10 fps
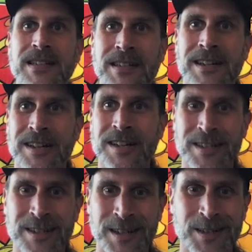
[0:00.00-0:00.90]

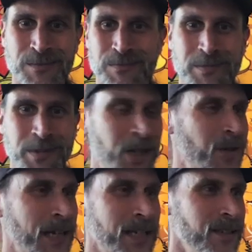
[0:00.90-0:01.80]
And I, you know,
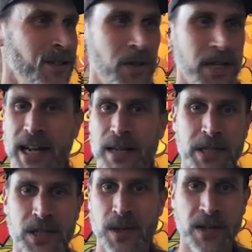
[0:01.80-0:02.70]
like to enjoy
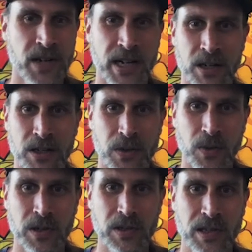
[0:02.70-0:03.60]
cannabis wherever I go in the
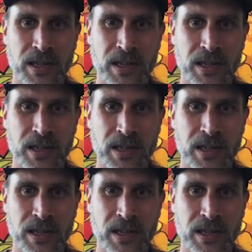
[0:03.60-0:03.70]
world,